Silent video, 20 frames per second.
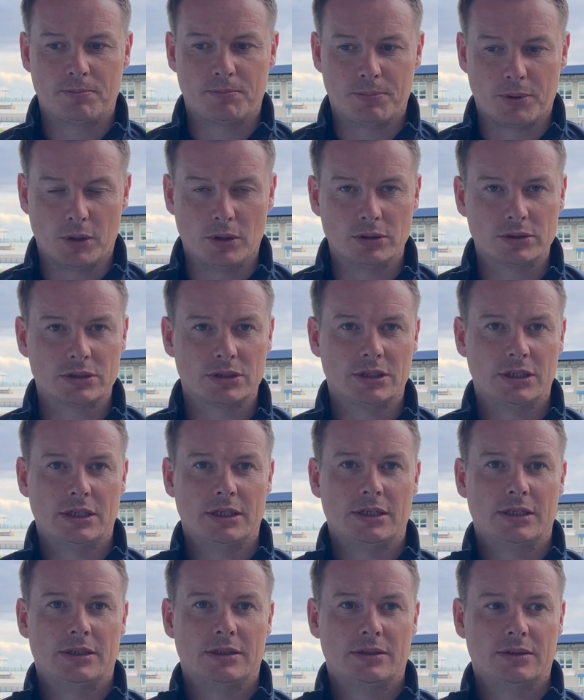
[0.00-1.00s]
But
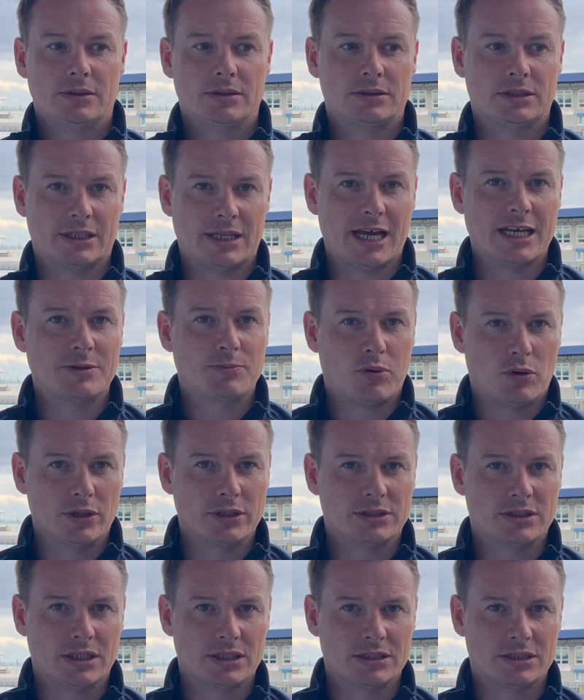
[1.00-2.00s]
today's
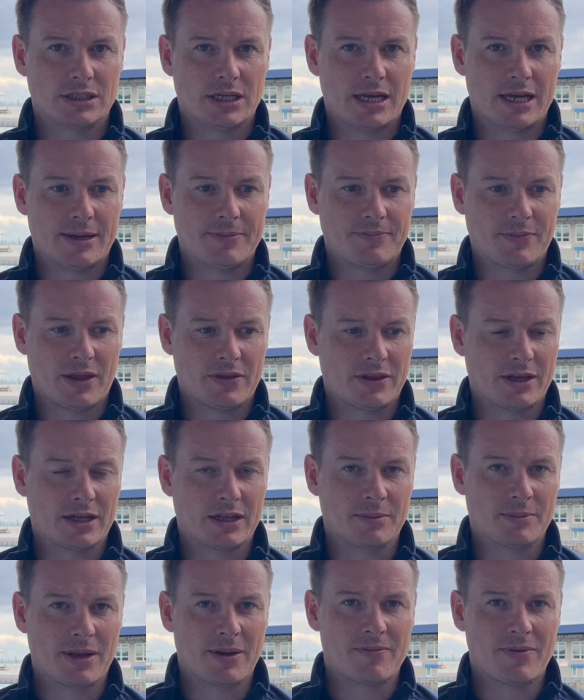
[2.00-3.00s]
point is, I think,
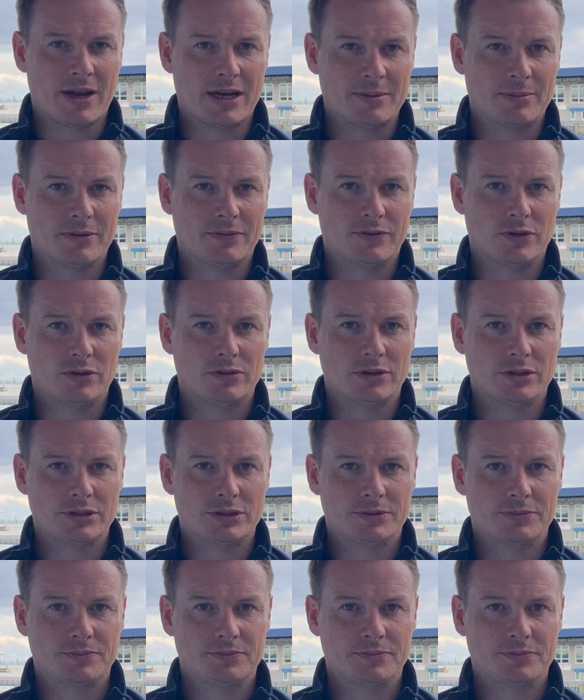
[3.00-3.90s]
it'll be invaluable for us.